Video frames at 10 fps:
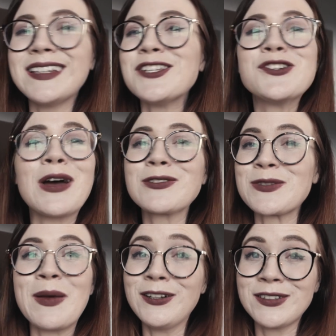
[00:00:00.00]
teach you how to
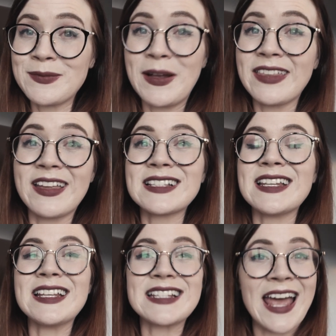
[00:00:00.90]
smell the smelly things
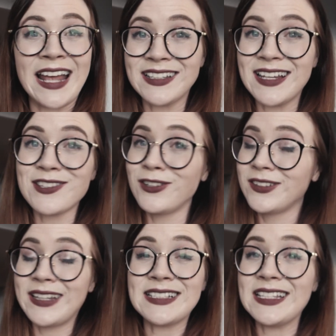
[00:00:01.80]
in it and taste all
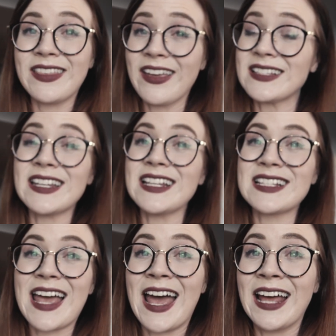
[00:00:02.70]
the tasty things in
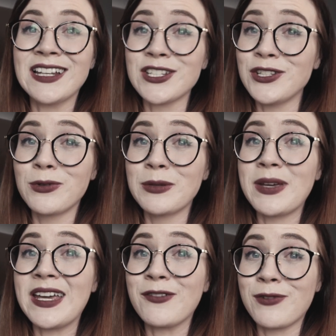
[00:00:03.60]
it, and you will
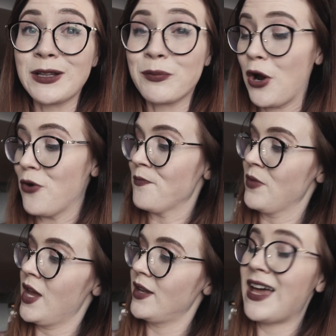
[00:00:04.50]
be a real pro.
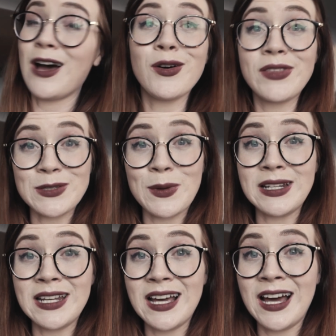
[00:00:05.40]
Now this
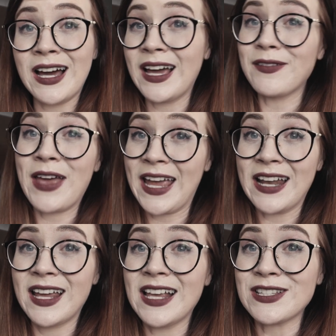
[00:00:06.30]
one
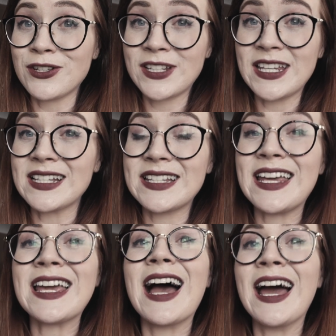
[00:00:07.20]
again is not
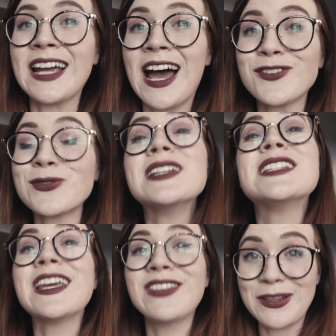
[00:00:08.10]
Guinnessy. I can't really
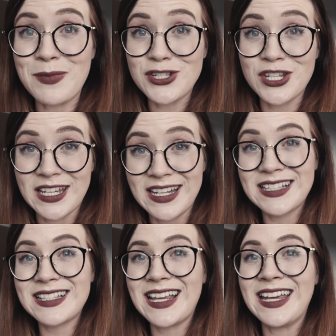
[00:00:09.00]
take that much
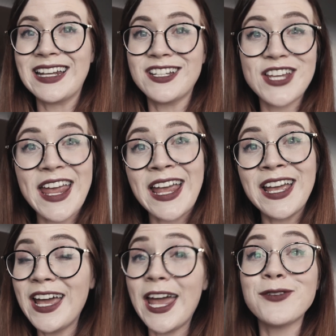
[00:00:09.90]
Guinness in a day,
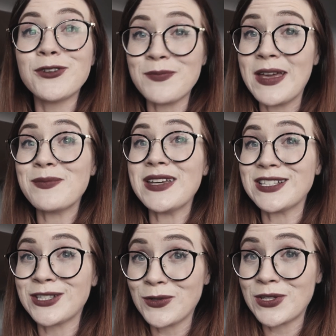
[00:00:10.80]
it would make me
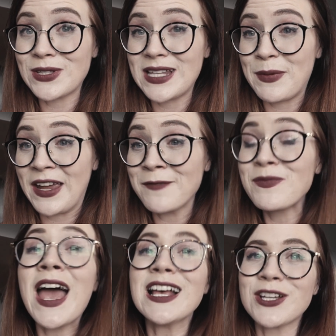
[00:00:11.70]
so sleepy.
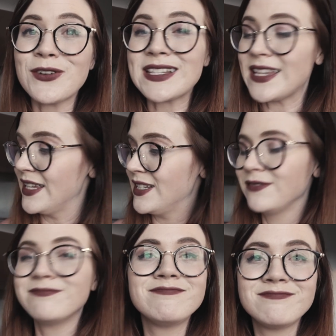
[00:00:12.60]
So instead,
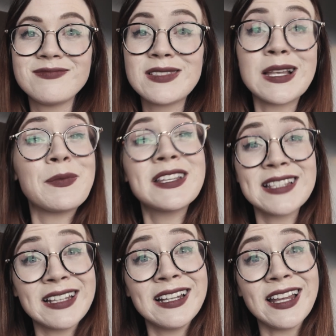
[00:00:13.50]
something
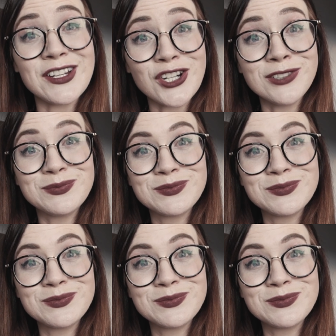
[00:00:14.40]
slightly lighter.